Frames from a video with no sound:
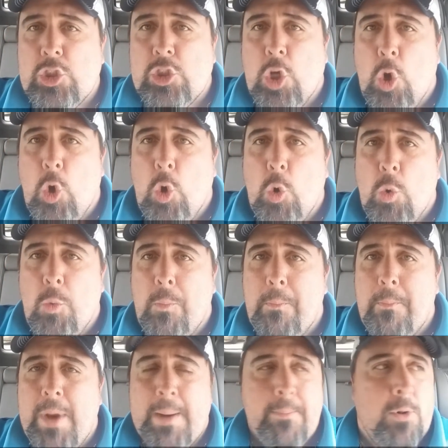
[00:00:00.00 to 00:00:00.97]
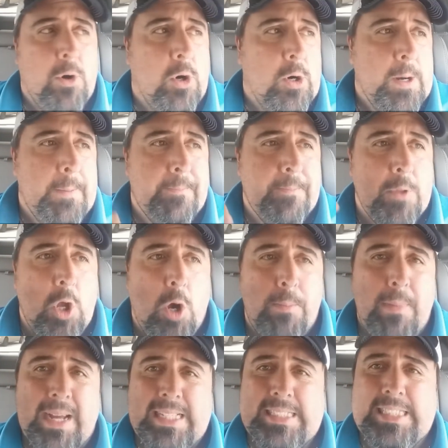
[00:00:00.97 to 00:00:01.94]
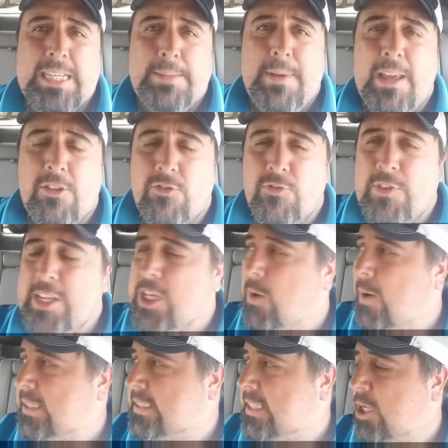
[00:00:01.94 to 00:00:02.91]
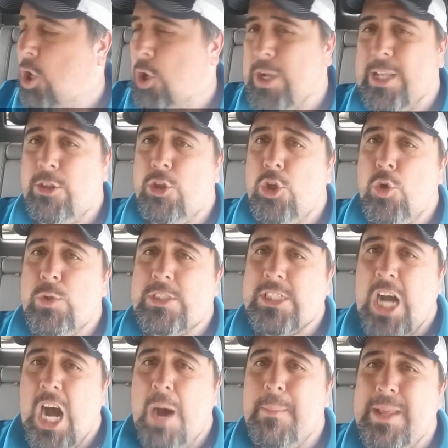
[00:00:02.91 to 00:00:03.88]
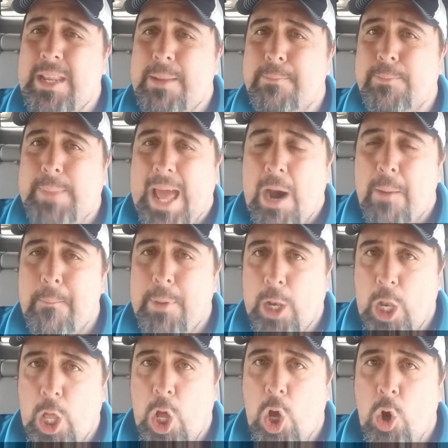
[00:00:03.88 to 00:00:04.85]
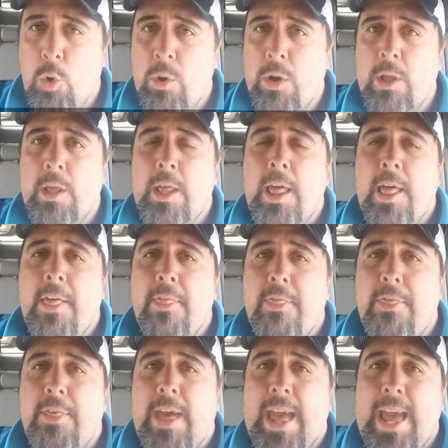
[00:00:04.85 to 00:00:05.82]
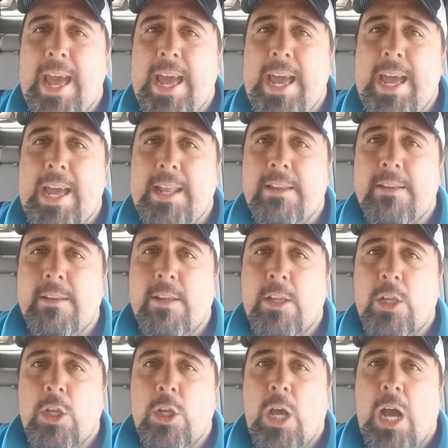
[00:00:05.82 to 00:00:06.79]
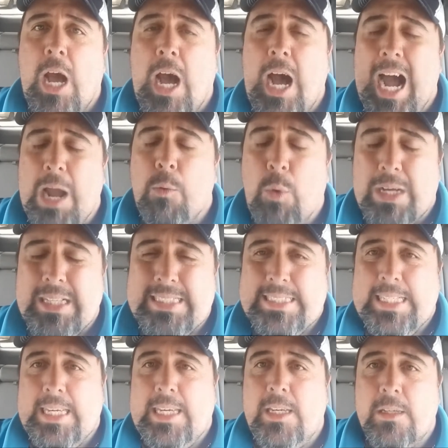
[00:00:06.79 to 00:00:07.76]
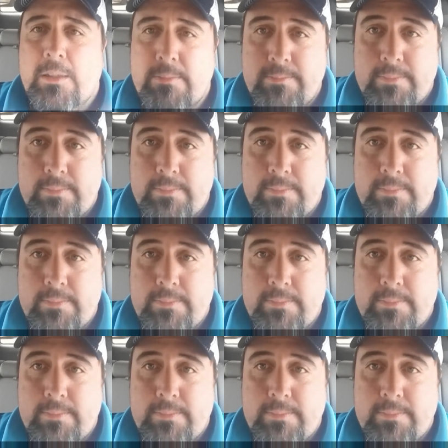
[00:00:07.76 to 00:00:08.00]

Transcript: So, remember, on my Zee Baits video, I said all you have to do is comment down below that I want Zee.